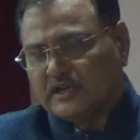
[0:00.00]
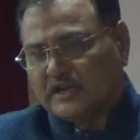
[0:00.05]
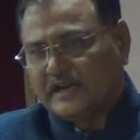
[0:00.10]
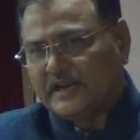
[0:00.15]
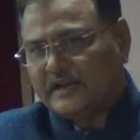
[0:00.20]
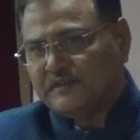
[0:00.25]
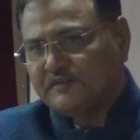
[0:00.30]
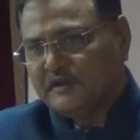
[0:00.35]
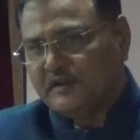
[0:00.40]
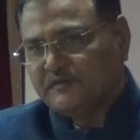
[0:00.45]

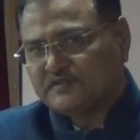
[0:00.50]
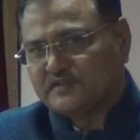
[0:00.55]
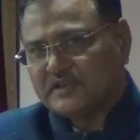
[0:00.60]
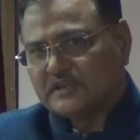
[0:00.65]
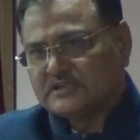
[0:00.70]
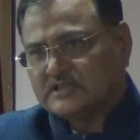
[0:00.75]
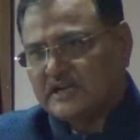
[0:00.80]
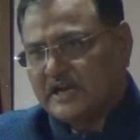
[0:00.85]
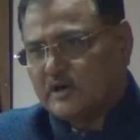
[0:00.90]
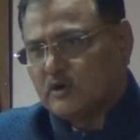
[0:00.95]
And if
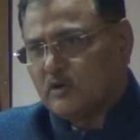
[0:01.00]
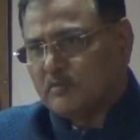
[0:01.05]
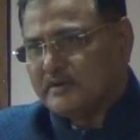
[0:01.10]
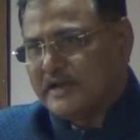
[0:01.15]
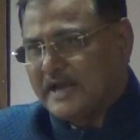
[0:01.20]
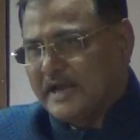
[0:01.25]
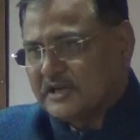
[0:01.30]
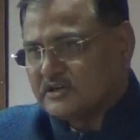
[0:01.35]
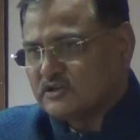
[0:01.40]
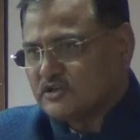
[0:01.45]
such kind of
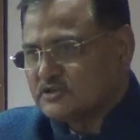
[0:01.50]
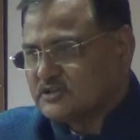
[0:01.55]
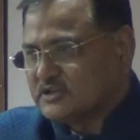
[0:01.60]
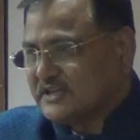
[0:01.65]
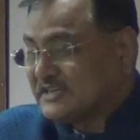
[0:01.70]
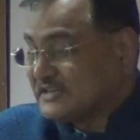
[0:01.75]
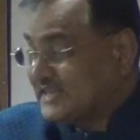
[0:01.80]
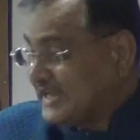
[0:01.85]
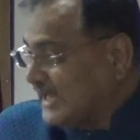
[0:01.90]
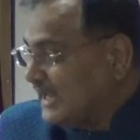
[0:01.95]

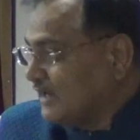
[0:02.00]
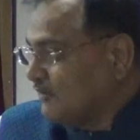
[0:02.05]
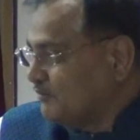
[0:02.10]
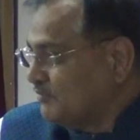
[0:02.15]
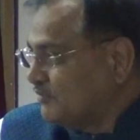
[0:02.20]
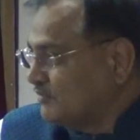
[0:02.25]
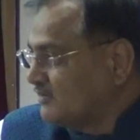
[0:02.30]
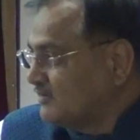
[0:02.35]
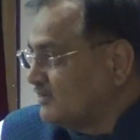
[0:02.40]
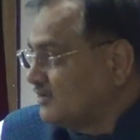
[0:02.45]
diagnostics help,
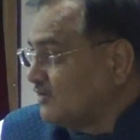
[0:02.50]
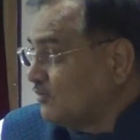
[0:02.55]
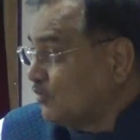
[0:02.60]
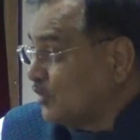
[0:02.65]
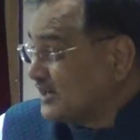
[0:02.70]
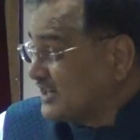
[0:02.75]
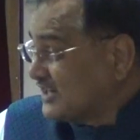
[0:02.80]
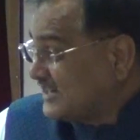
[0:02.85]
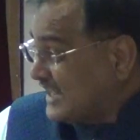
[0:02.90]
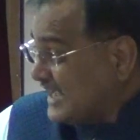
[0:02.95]

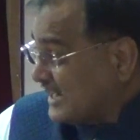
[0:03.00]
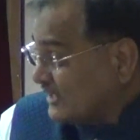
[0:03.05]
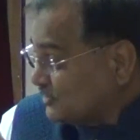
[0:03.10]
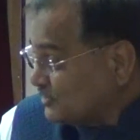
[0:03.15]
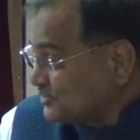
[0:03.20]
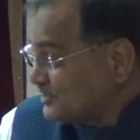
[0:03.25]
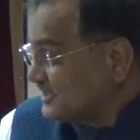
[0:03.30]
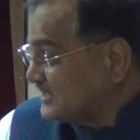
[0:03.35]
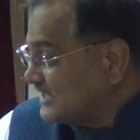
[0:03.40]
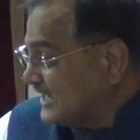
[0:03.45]
water
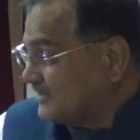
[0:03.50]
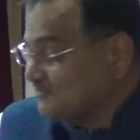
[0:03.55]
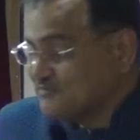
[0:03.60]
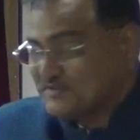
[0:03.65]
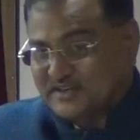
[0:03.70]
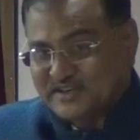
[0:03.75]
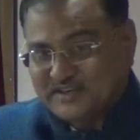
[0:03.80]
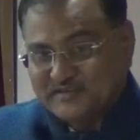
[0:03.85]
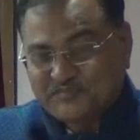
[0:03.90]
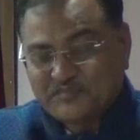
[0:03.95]
diagnostics I
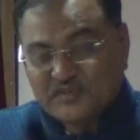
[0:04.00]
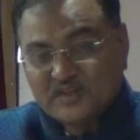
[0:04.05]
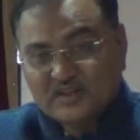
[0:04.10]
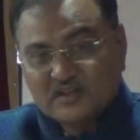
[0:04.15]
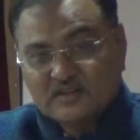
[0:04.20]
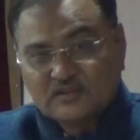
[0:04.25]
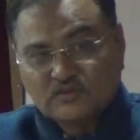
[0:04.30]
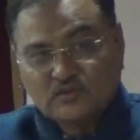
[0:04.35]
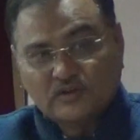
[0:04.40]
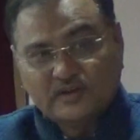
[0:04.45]
am saying,
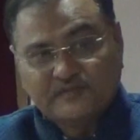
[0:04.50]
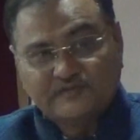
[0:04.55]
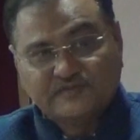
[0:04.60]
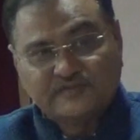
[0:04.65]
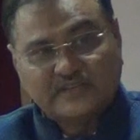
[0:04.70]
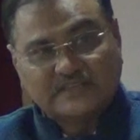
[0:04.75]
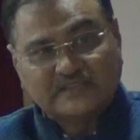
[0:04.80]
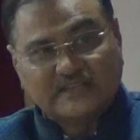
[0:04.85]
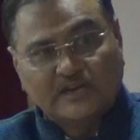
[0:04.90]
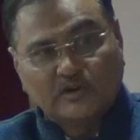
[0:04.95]
so
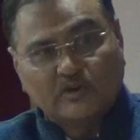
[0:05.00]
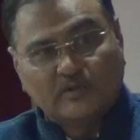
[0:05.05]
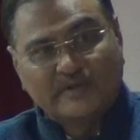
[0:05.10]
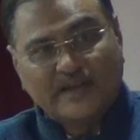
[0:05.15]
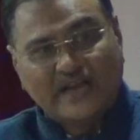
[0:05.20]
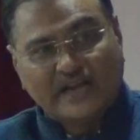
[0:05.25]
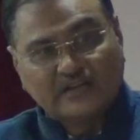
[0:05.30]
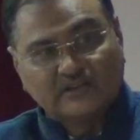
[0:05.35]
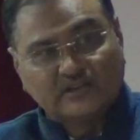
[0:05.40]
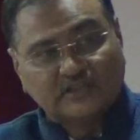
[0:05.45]
if such kind of
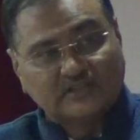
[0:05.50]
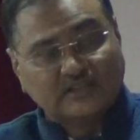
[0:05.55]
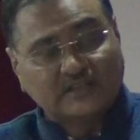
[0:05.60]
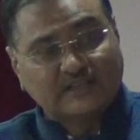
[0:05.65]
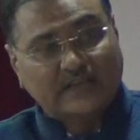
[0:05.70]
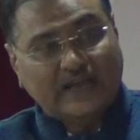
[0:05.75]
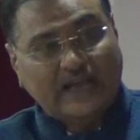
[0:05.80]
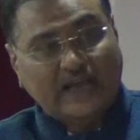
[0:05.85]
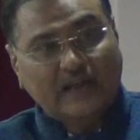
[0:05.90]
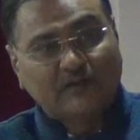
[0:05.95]

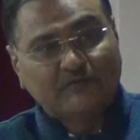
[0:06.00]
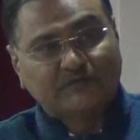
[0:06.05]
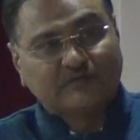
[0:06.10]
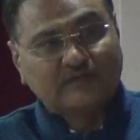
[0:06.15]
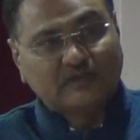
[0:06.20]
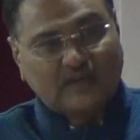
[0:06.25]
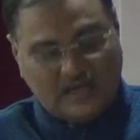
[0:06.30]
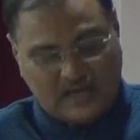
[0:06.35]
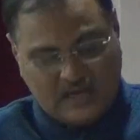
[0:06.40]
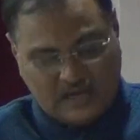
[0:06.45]
diagnostic
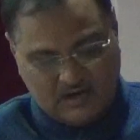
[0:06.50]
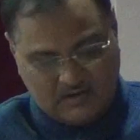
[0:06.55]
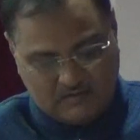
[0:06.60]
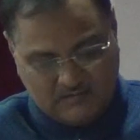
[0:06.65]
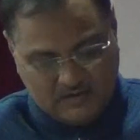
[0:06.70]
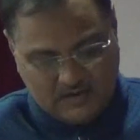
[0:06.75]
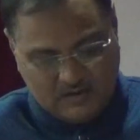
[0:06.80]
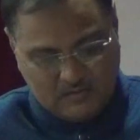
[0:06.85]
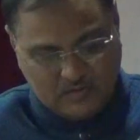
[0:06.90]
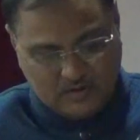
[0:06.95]
helps are
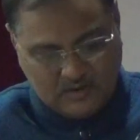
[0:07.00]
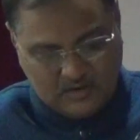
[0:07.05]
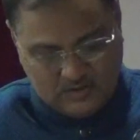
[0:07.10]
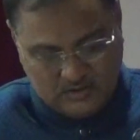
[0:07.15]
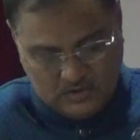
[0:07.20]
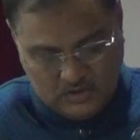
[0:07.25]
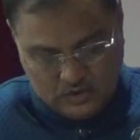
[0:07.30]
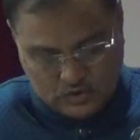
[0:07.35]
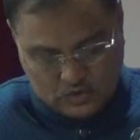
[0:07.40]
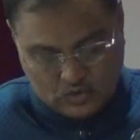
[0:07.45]

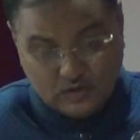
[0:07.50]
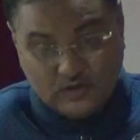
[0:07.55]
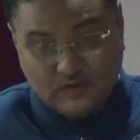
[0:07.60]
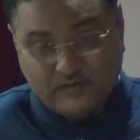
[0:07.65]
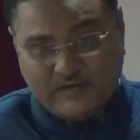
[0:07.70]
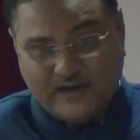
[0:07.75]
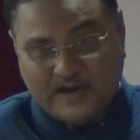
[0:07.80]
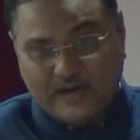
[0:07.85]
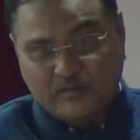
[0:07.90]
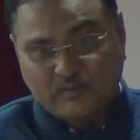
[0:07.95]
available to
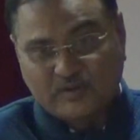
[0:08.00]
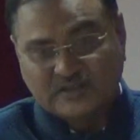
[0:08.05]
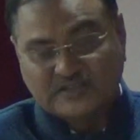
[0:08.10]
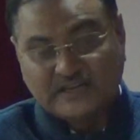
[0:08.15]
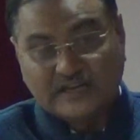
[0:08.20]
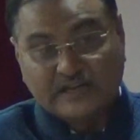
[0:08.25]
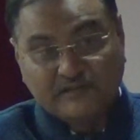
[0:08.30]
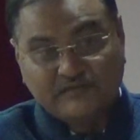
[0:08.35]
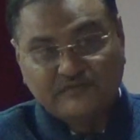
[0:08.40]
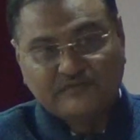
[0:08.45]
the
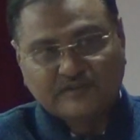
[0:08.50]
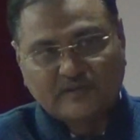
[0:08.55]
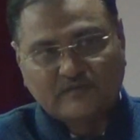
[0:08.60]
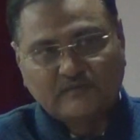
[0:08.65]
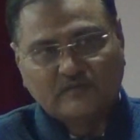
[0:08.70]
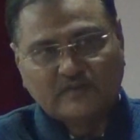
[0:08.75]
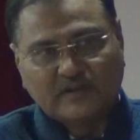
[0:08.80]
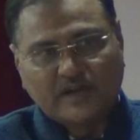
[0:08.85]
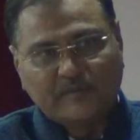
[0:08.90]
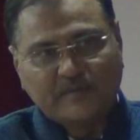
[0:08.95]
farmers and if
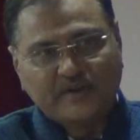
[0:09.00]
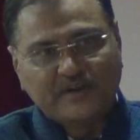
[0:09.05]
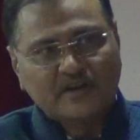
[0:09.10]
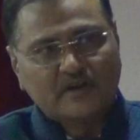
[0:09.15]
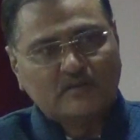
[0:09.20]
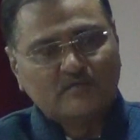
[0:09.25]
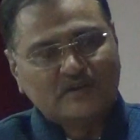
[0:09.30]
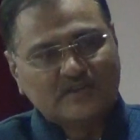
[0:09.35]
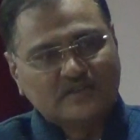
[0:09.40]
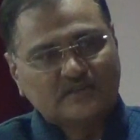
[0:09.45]
some
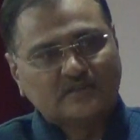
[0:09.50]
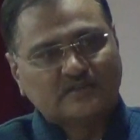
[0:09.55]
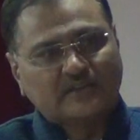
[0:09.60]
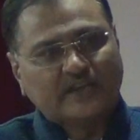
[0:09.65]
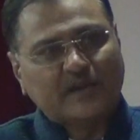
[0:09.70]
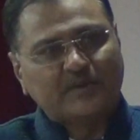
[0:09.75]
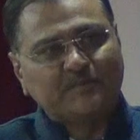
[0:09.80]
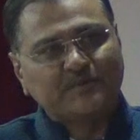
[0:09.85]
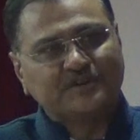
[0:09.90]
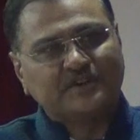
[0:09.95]
remedial measures
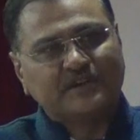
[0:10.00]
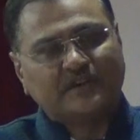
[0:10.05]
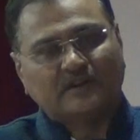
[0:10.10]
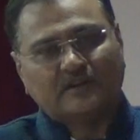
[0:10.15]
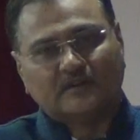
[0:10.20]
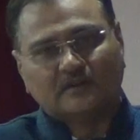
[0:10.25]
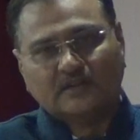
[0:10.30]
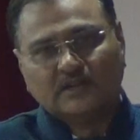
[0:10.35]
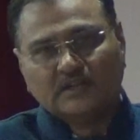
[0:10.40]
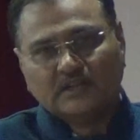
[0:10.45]
can be
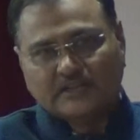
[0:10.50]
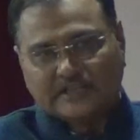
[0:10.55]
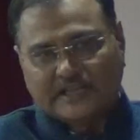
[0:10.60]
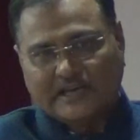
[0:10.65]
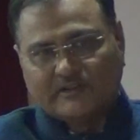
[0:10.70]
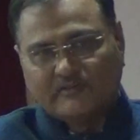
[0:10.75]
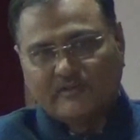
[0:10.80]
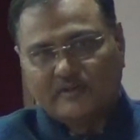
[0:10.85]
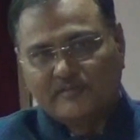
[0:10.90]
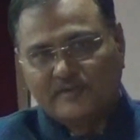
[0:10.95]
taken,
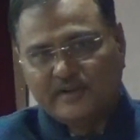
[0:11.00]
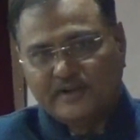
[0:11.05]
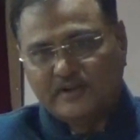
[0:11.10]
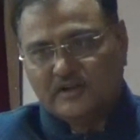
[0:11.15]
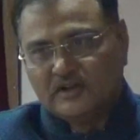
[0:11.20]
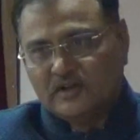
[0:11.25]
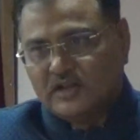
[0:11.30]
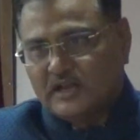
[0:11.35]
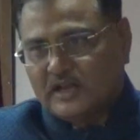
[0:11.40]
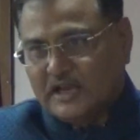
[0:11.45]
that will
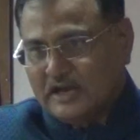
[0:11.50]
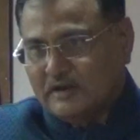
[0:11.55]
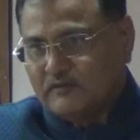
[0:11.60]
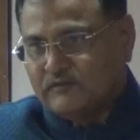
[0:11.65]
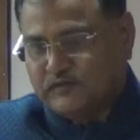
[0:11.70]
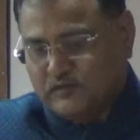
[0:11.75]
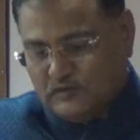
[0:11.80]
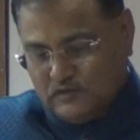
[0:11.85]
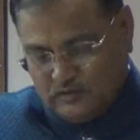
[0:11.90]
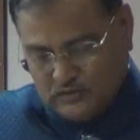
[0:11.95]
be
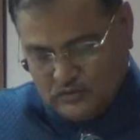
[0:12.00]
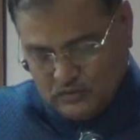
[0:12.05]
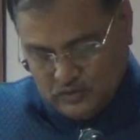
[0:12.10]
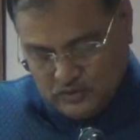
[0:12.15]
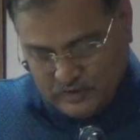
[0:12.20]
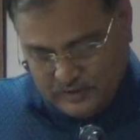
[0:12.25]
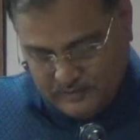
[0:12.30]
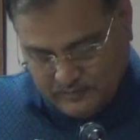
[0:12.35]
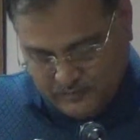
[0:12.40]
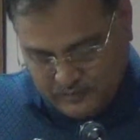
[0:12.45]
helpful
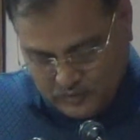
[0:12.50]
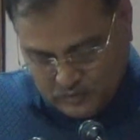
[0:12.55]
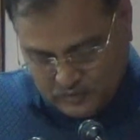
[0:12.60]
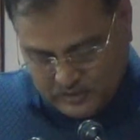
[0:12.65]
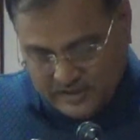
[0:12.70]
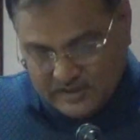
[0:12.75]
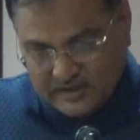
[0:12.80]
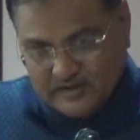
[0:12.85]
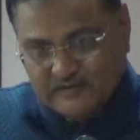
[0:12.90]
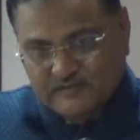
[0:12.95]
to
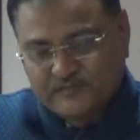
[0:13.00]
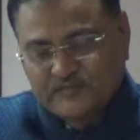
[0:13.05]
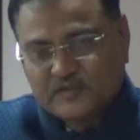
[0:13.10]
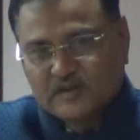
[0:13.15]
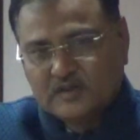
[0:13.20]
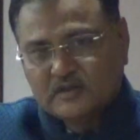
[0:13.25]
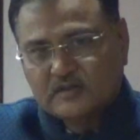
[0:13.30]
improve the